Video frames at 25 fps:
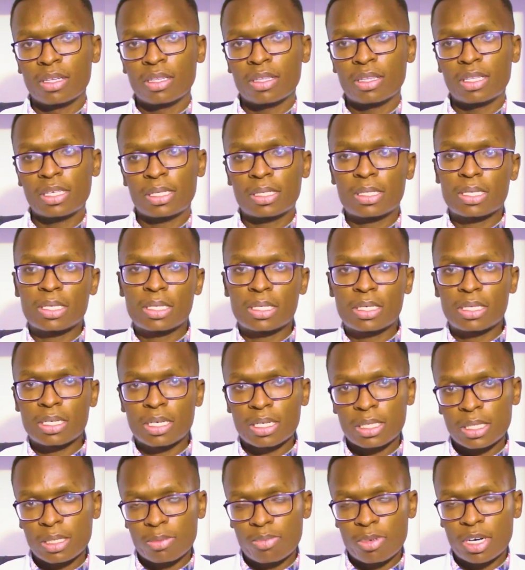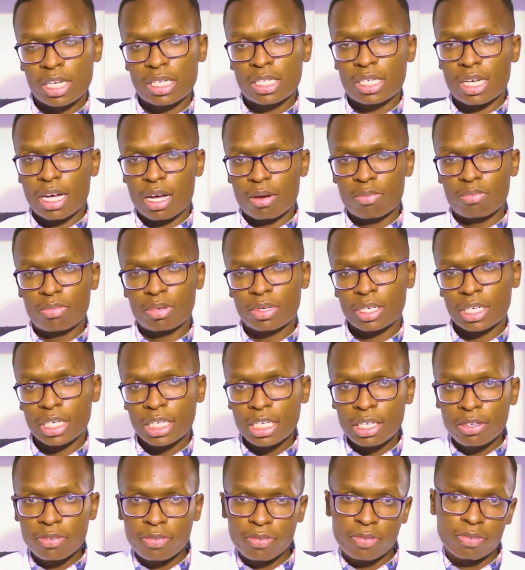This is just but a
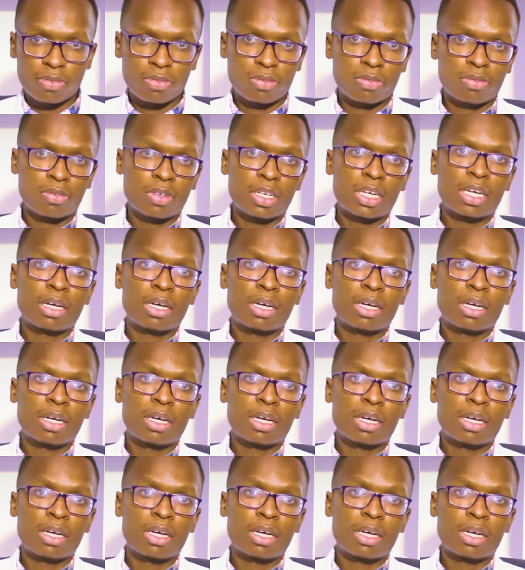brief